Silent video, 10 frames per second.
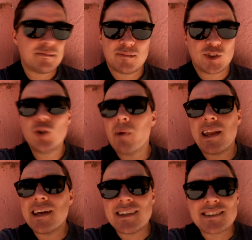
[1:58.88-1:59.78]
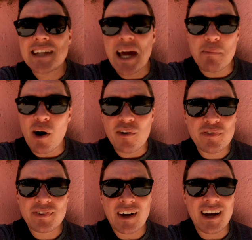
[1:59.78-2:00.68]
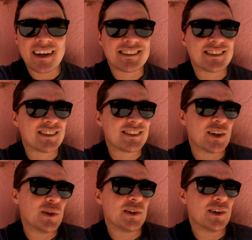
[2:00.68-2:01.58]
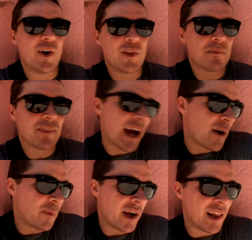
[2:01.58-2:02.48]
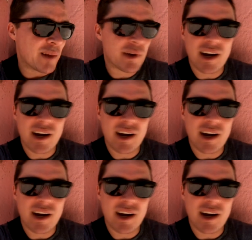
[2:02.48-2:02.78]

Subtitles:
Too many to name off. I don't know them that well, but